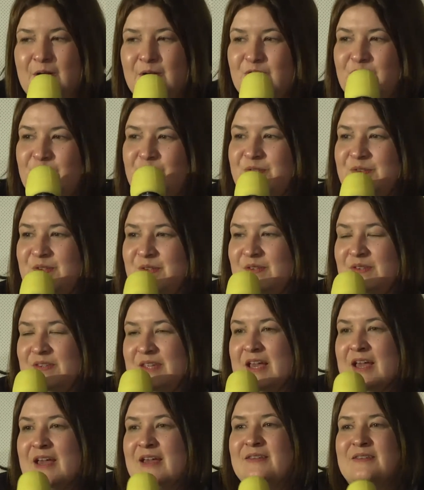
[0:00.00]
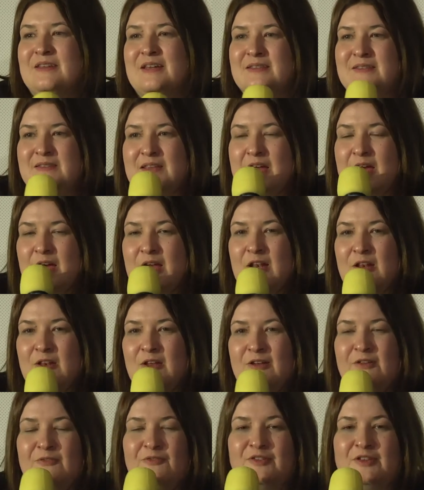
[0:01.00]
during this day, that there are a
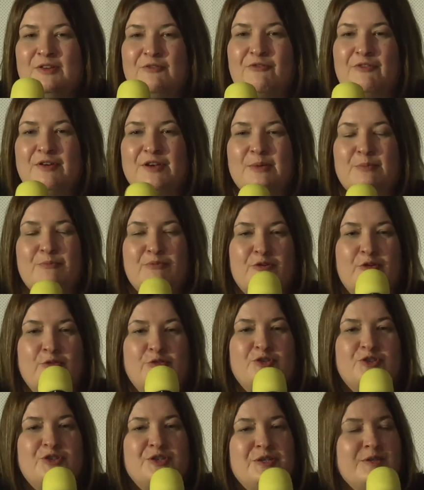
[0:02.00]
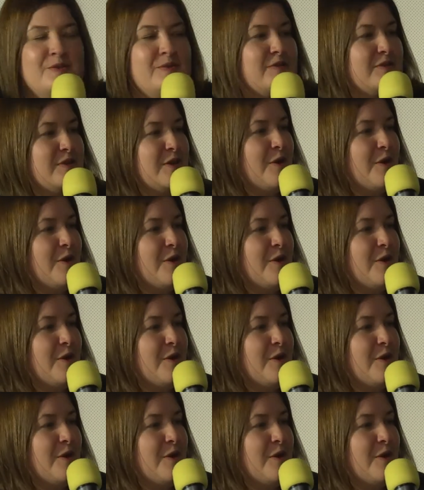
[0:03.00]
lot of different approaches,